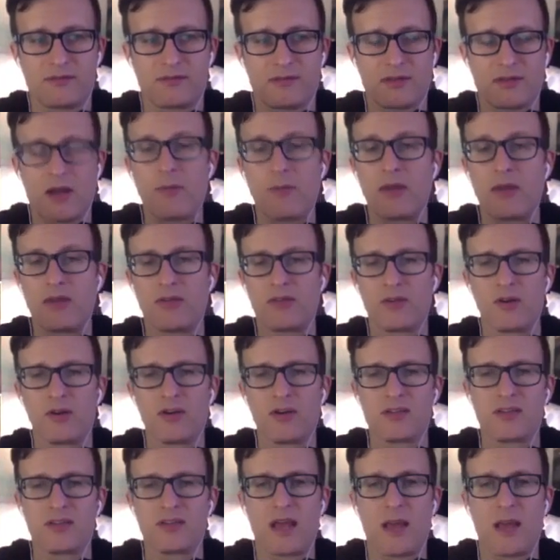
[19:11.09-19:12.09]
coming
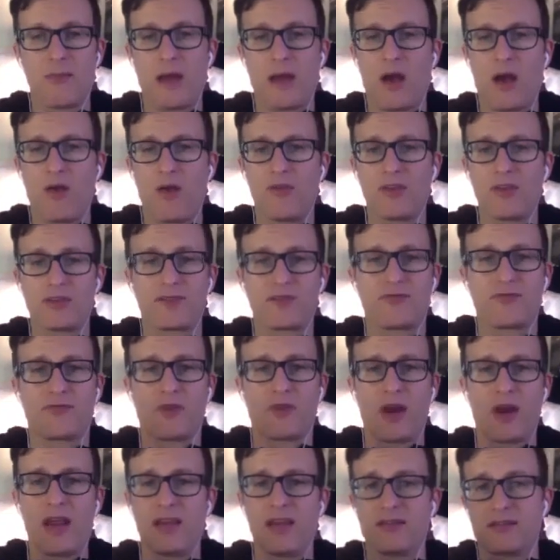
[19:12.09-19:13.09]
Thursday about this
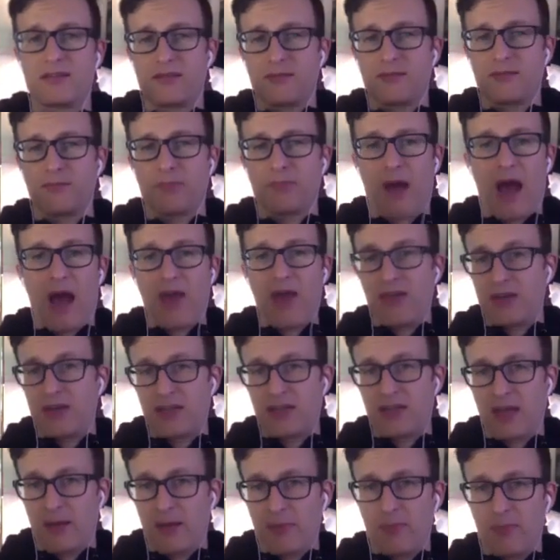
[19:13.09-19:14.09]
phrase, buy the
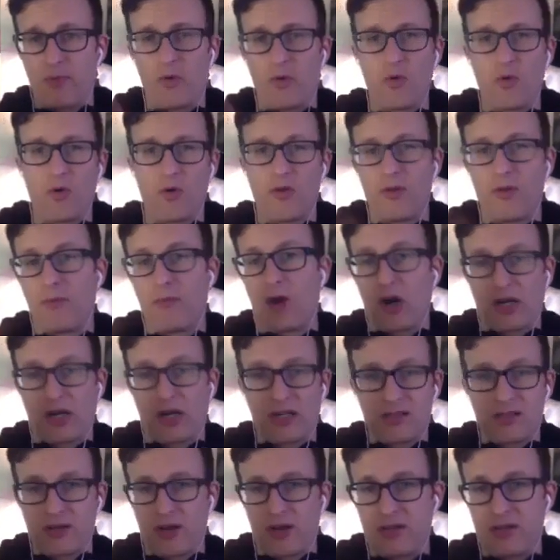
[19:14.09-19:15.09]
dip, or the
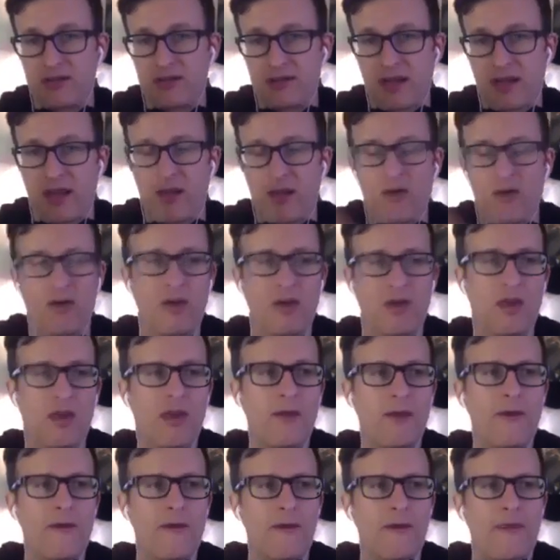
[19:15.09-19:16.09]
market's on sale.
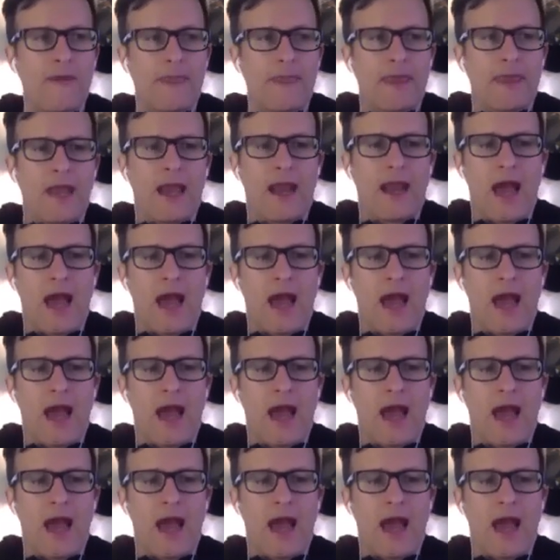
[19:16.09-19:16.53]
And